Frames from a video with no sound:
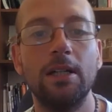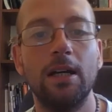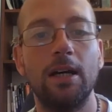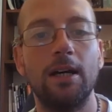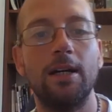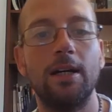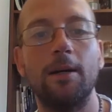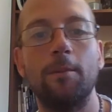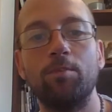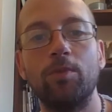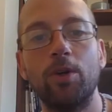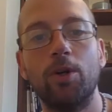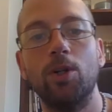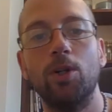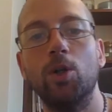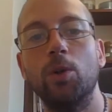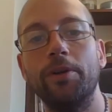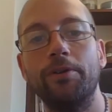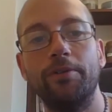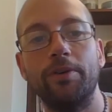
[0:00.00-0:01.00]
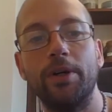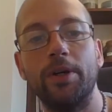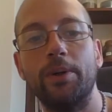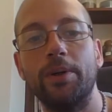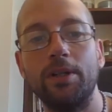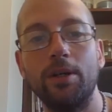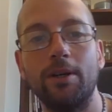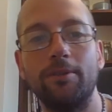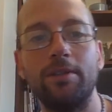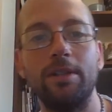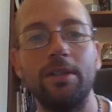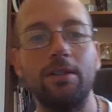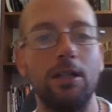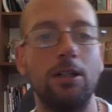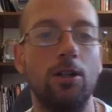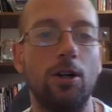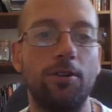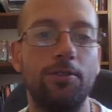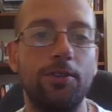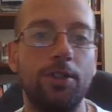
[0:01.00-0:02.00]
all the way through, and you have these
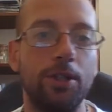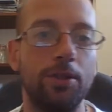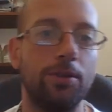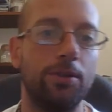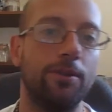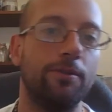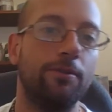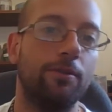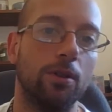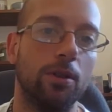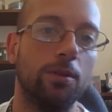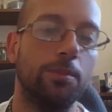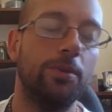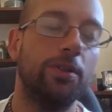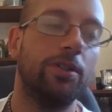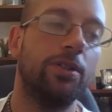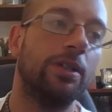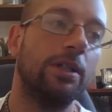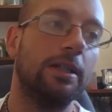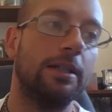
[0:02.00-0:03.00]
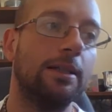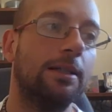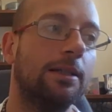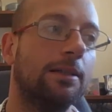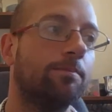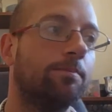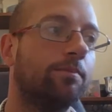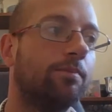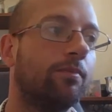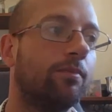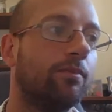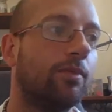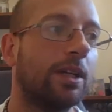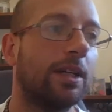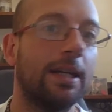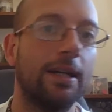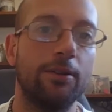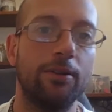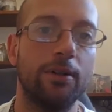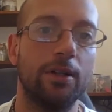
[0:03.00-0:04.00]
little offshoots of groups that
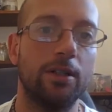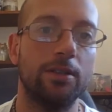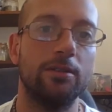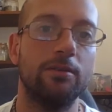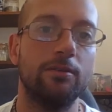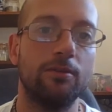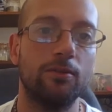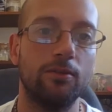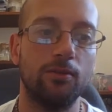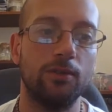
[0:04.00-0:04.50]
carry on